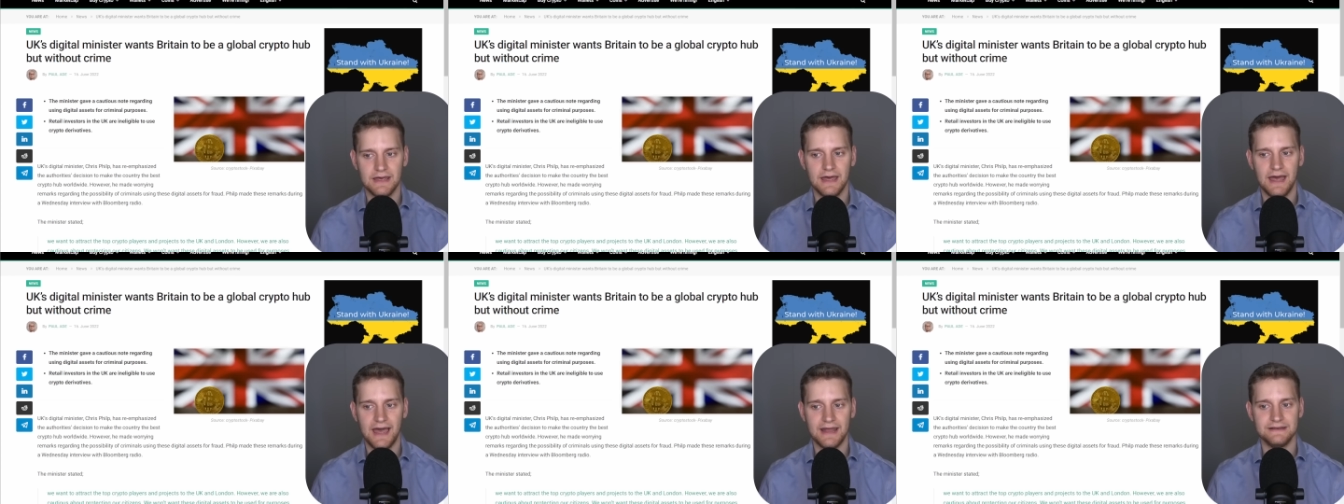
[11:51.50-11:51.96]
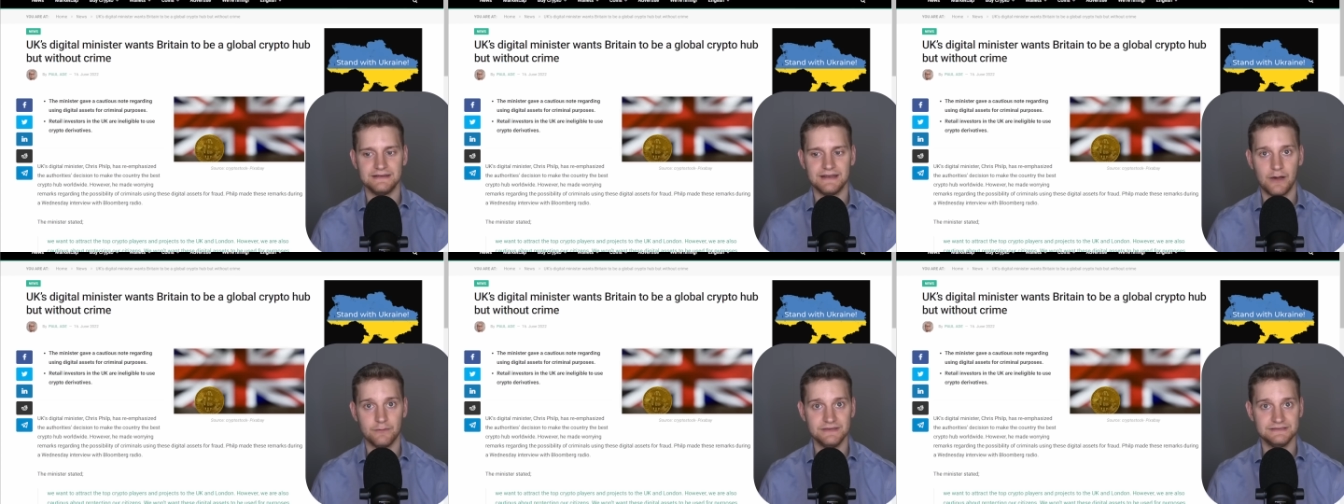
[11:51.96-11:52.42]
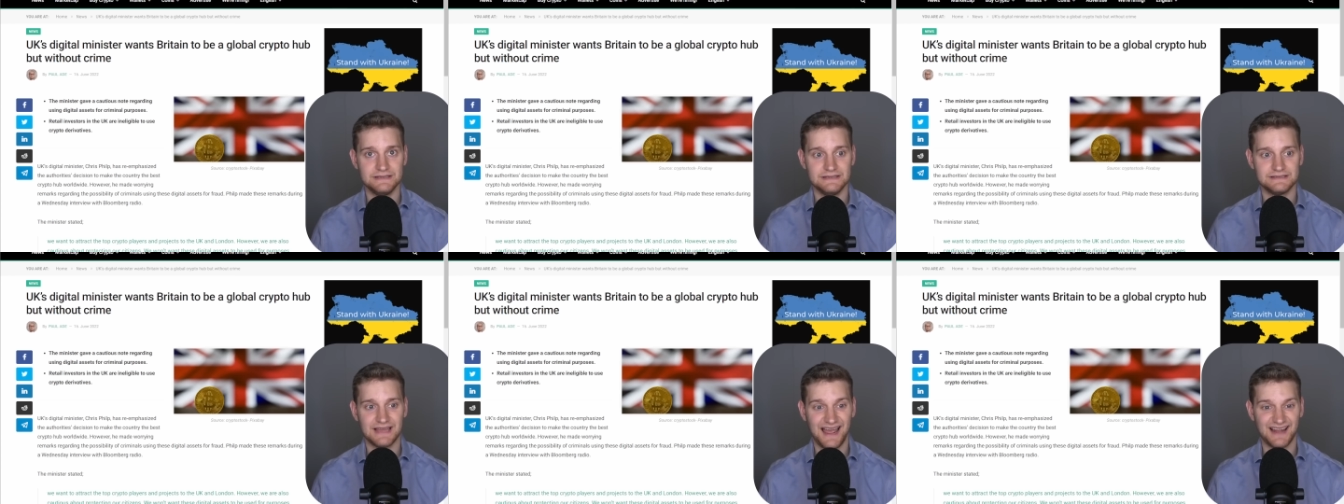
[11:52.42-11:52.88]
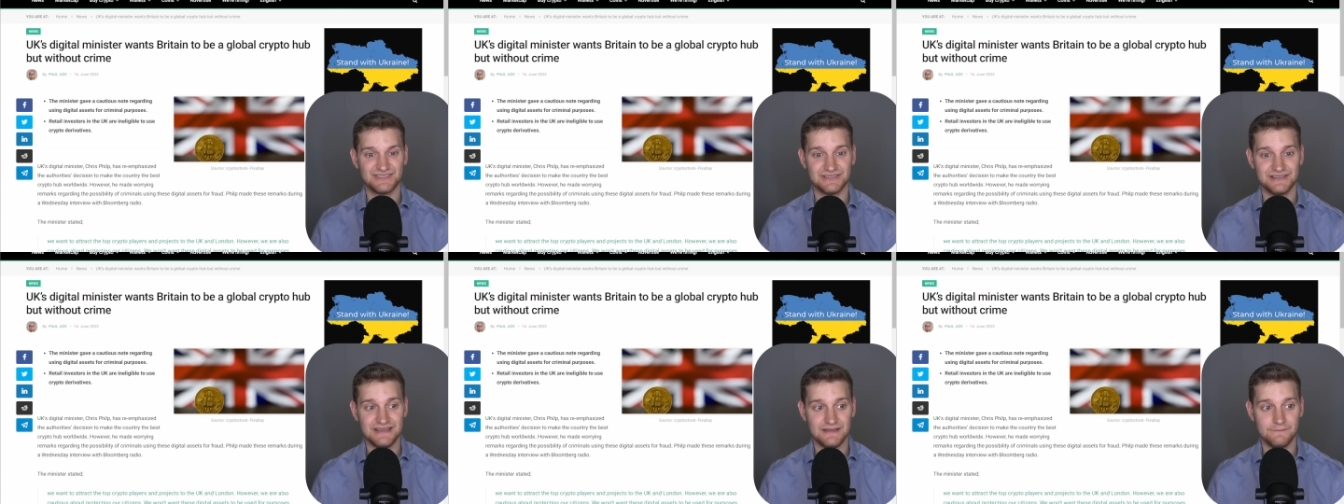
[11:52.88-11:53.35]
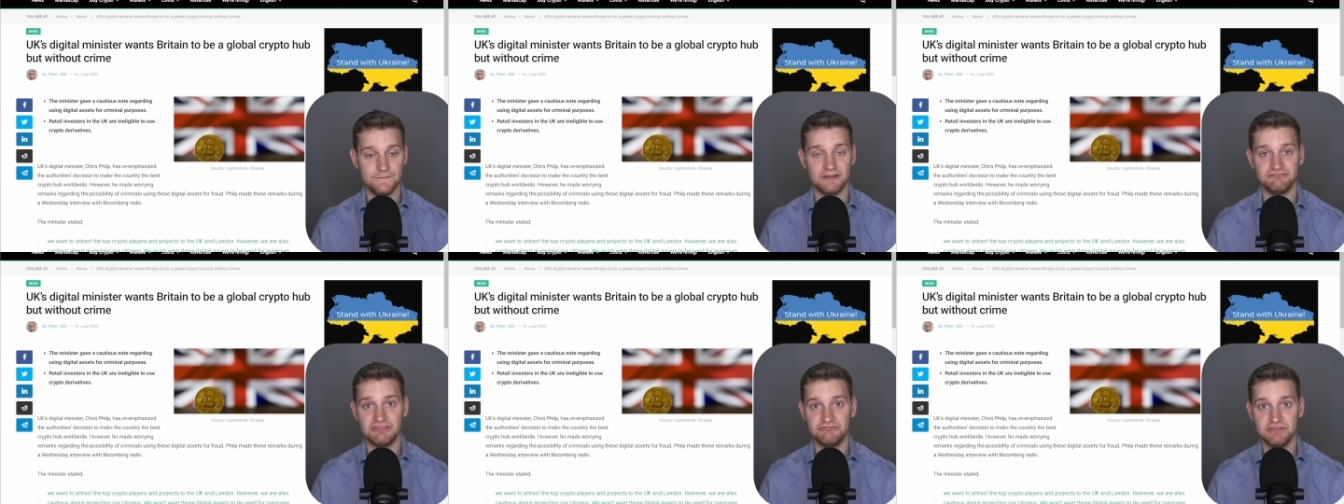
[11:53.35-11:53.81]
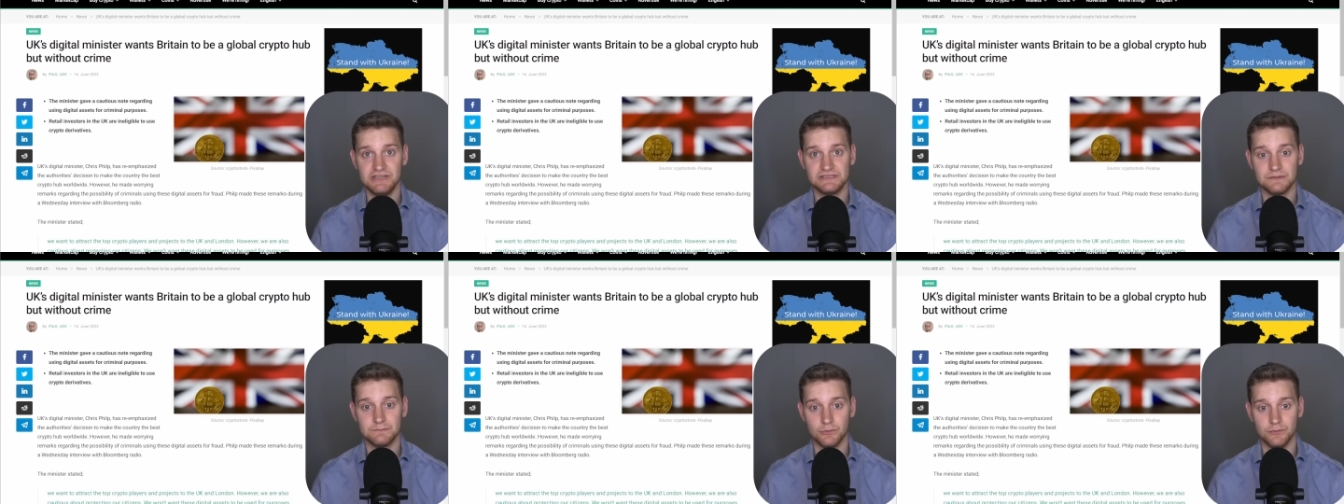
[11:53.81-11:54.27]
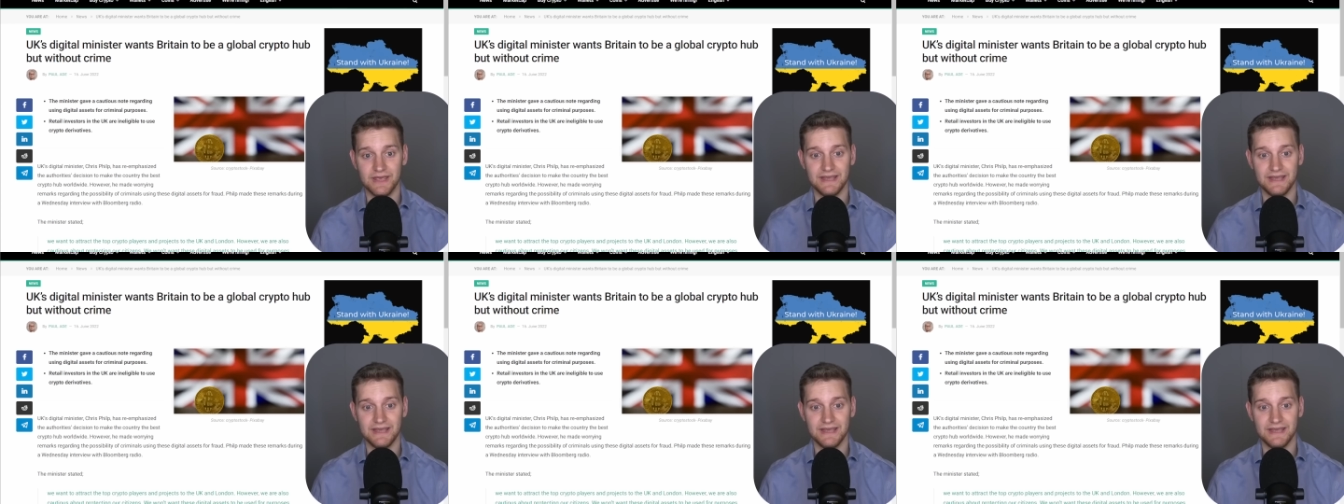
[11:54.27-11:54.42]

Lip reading: And now this is actually very reasonable.